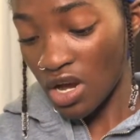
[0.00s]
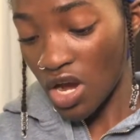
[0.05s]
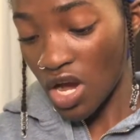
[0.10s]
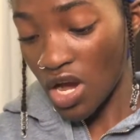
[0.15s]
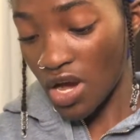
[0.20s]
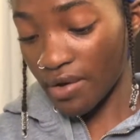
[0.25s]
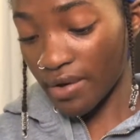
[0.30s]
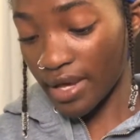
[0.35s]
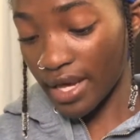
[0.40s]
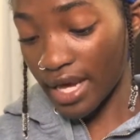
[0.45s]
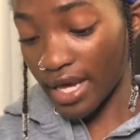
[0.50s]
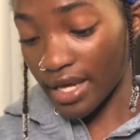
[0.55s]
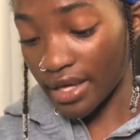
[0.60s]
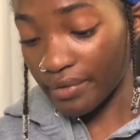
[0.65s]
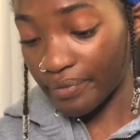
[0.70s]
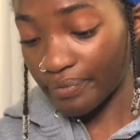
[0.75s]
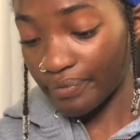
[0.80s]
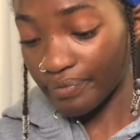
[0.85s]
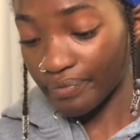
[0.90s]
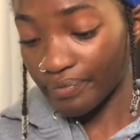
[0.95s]

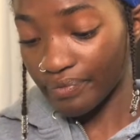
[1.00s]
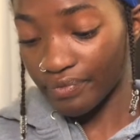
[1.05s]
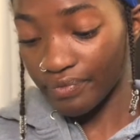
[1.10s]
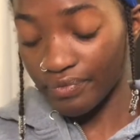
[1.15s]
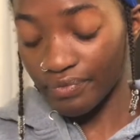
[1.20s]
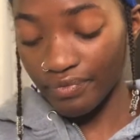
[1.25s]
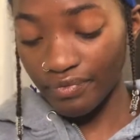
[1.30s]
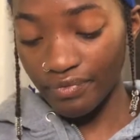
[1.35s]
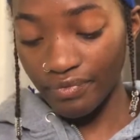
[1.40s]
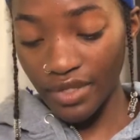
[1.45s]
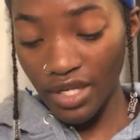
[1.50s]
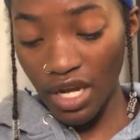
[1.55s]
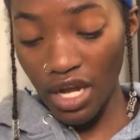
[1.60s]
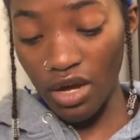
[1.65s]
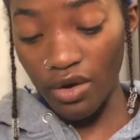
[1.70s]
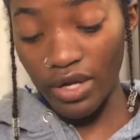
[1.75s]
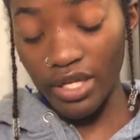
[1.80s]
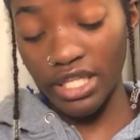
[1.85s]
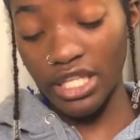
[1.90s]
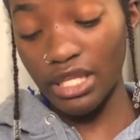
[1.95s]
Okay.
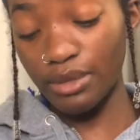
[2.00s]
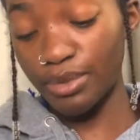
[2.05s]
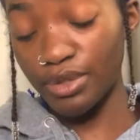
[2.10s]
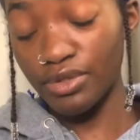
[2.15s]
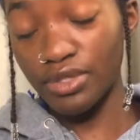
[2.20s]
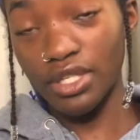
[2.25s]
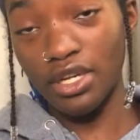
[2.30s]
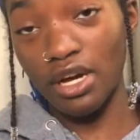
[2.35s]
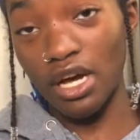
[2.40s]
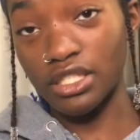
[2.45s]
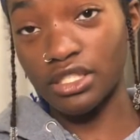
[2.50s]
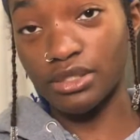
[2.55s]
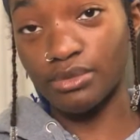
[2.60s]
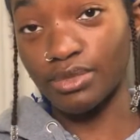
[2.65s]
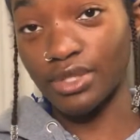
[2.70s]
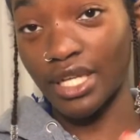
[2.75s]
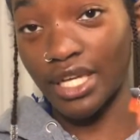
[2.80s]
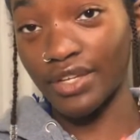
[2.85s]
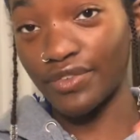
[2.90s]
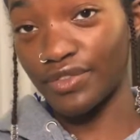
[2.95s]
Oh, and keep using
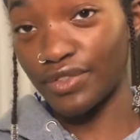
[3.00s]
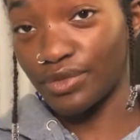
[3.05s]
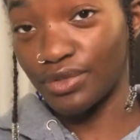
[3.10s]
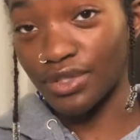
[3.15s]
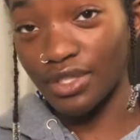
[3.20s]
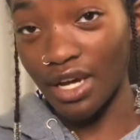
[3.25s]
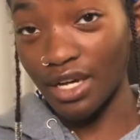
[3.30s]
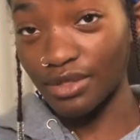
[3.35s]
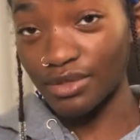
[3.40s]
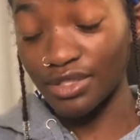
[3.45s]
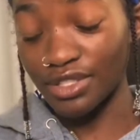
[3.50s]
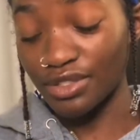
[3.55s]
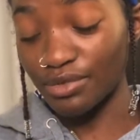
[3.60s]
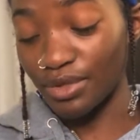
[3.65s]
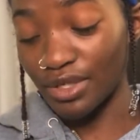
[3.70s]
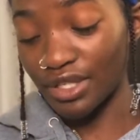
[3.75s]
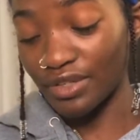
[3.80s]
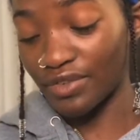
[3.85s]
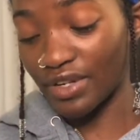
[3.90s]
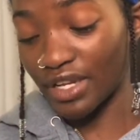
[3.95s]
condoms. Like, if you use condoms, you
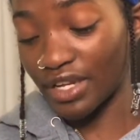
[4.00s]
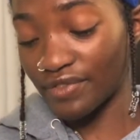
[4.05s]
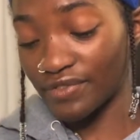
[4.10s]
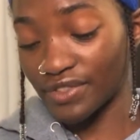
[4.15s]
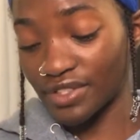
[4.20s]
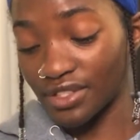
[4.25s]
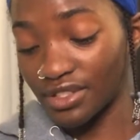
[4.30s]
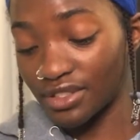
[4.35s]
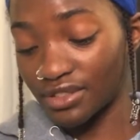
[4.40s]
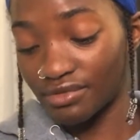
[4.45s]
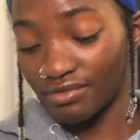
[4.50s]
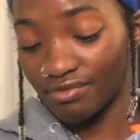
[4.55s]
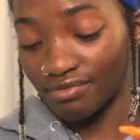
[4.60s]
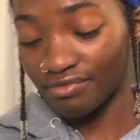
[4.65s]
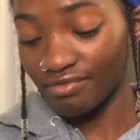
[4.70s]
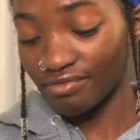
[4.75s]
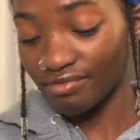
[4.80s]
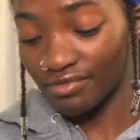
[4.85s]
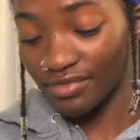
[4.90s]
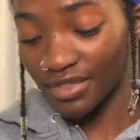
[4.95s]
won't even have to,
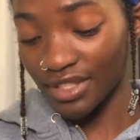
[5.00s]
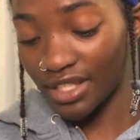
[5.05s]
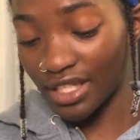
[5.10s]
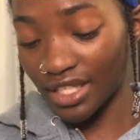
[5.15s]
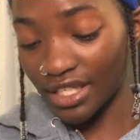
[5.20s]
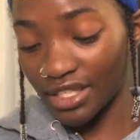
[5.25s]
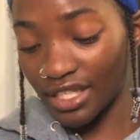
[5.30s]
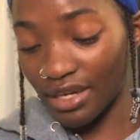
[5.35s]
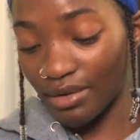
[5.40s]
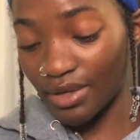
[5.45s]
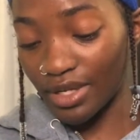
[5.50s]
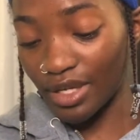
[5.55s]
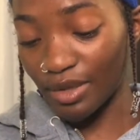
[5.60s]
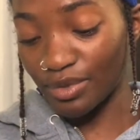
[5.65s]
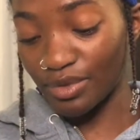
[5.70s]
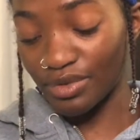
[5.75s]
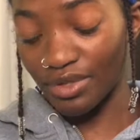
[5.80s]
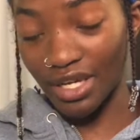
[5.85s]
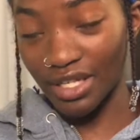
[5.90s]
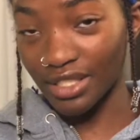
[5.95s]
like, that will
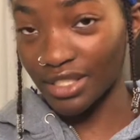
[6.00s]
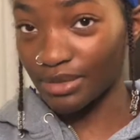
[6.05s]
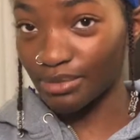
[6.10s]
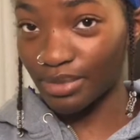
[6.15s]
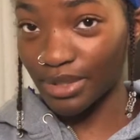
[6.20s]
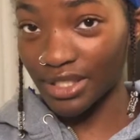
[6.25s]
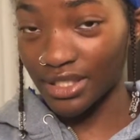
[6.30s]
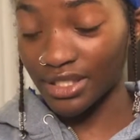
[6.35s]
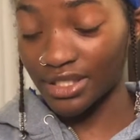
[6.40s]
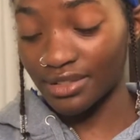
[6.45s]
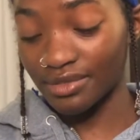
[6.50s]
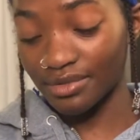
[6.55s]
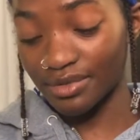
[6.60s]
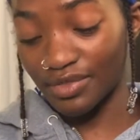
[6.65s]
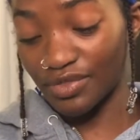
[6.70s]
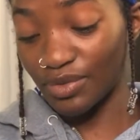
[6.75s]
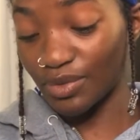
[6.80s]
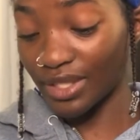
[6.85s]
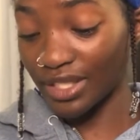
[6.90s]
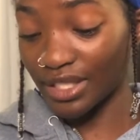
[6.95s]
help you not get pregnant.
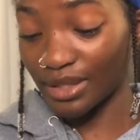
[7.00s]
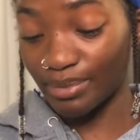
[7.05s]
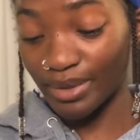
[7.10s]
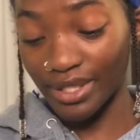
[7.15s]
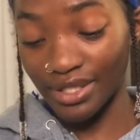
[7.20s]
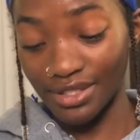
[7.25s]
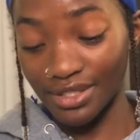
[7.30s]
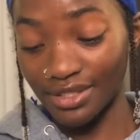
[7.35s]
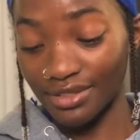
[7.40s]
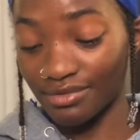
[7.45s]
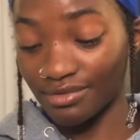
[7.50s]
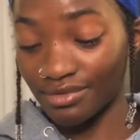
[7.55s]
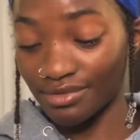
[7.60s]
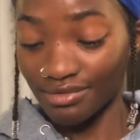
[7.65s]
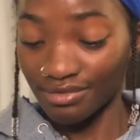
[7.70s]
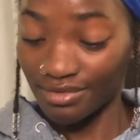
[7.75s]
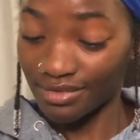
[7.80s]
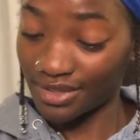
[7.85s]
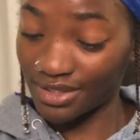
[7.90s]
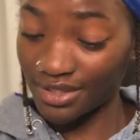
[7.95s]
If you want to get pregnant,
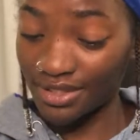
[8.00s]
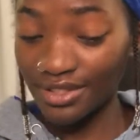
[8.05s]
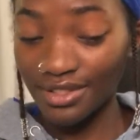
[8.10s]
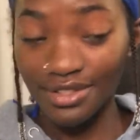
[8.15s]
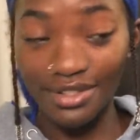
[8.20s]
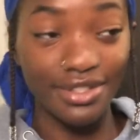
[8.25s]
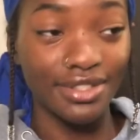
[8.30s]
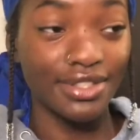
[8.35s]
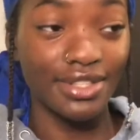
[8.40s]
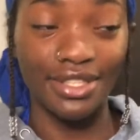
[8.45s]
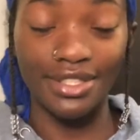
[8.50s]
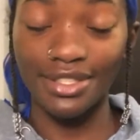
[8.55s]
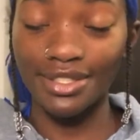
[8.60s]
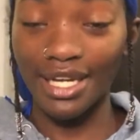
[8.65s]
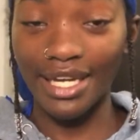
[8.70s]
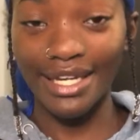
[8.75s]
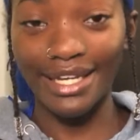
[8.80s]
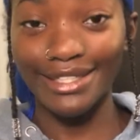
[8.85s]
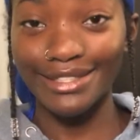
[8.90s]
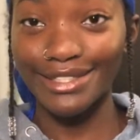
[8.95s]
then
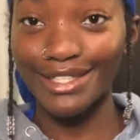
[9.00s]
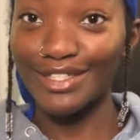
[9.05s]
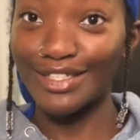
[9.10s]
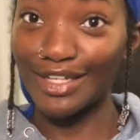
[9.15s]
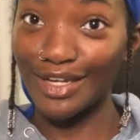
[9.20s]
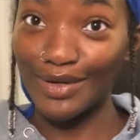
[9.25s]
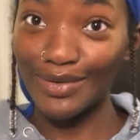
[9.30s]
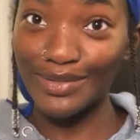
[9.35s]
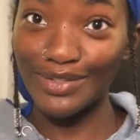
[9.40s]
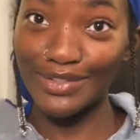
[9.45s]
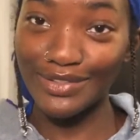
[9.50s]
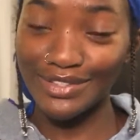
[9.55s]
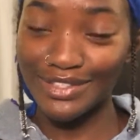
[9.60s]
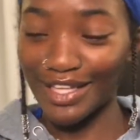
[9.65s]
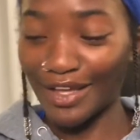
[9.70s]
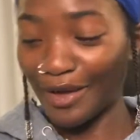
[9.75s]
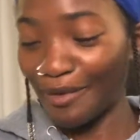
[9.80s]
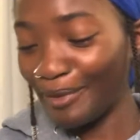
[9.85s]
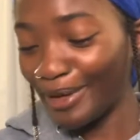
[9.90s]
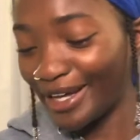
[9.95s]
I guess don't use
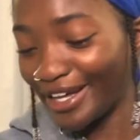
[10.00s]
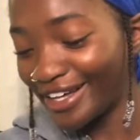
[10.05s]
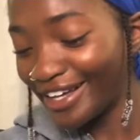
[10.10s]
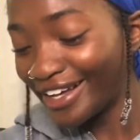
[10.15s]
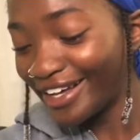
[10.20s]
them.